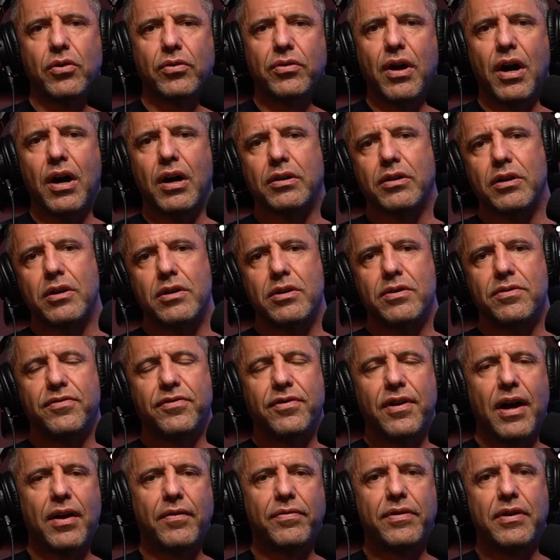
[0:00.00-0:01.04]
doctors
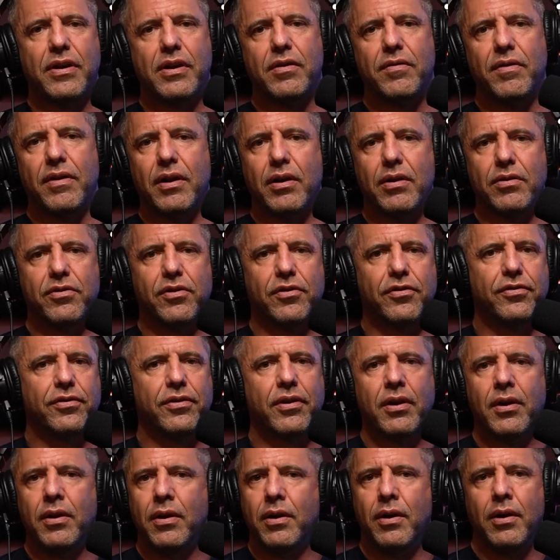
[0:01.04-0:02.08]
out there that are just,
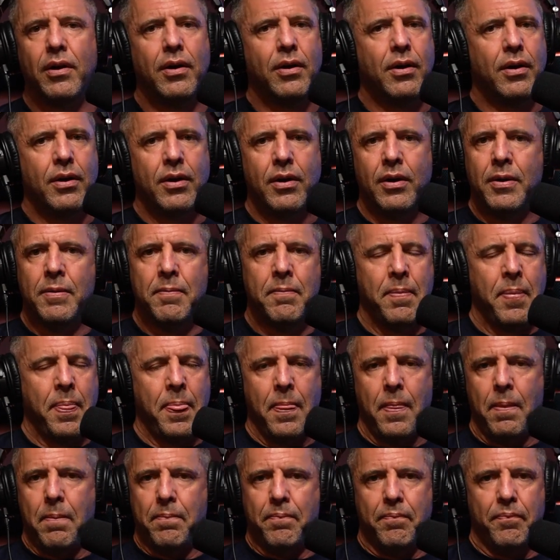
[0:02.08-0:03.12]

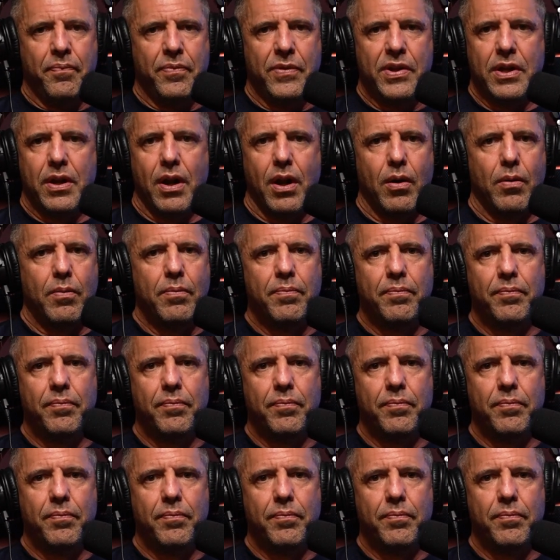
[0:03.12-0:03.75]
your